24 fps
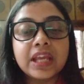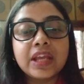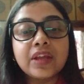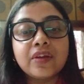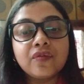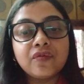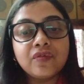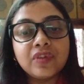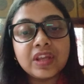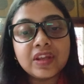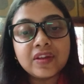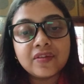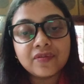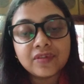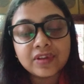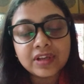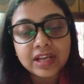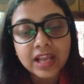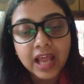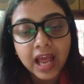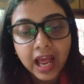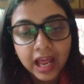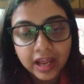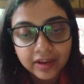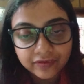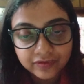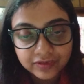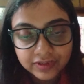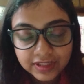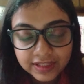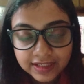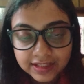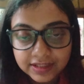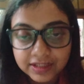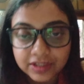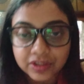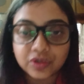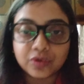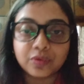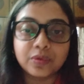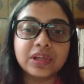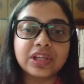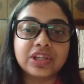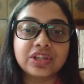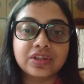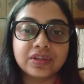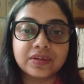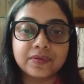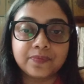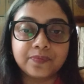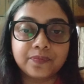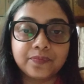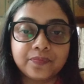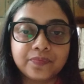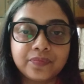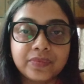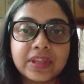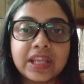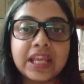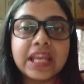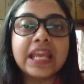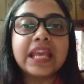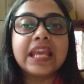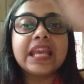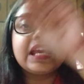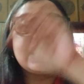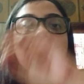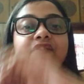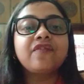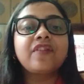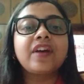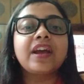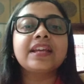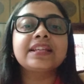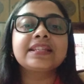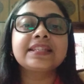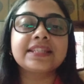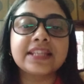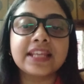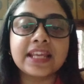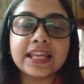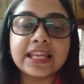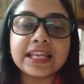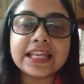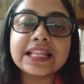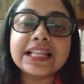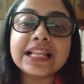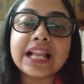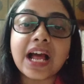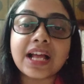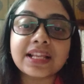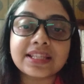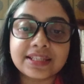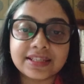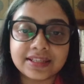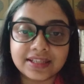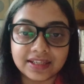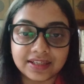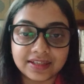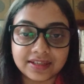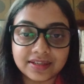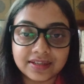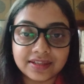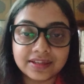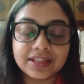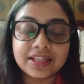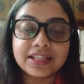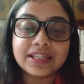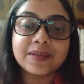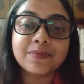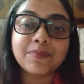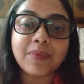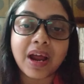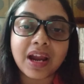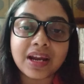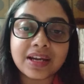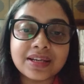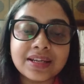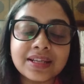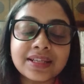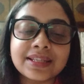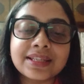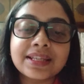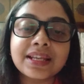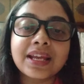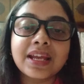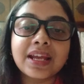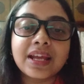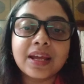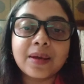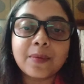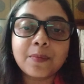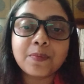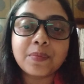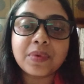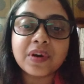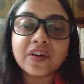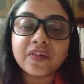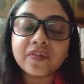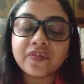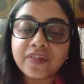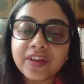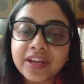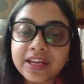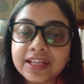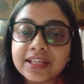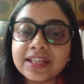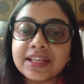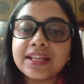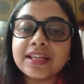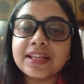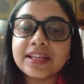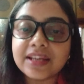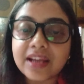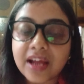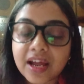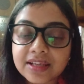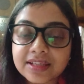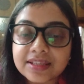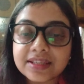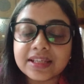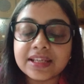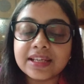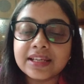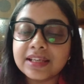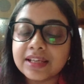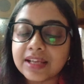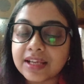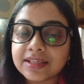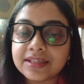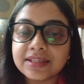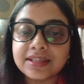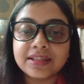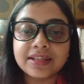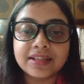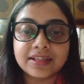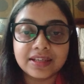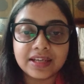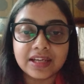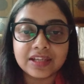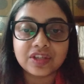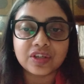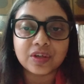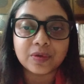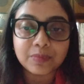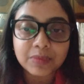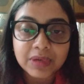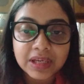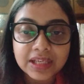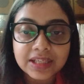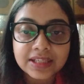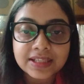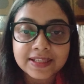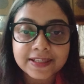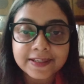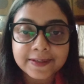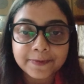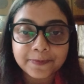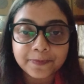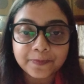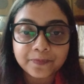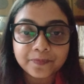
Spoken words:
we will have this situation. If I say elastic, the demand is perfectly elastic in nature, means